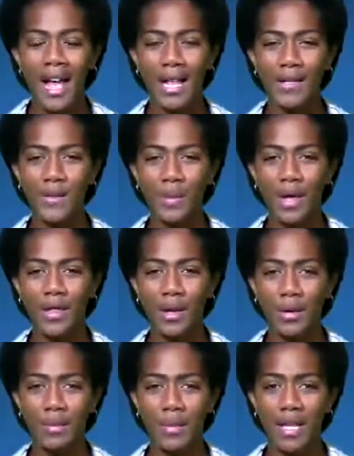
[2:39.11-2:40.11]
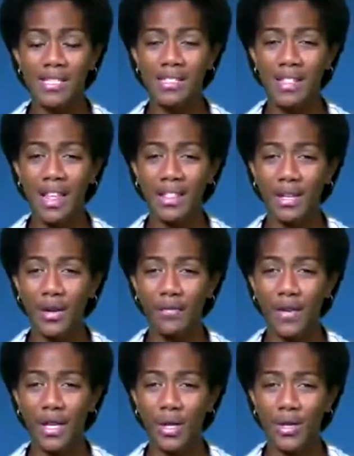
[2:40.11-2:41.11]
Elsewhere, there remains nothing
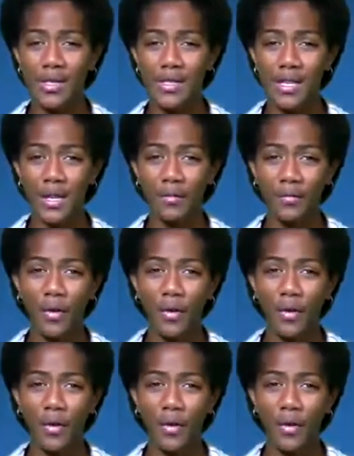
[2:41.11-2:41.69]
of any concern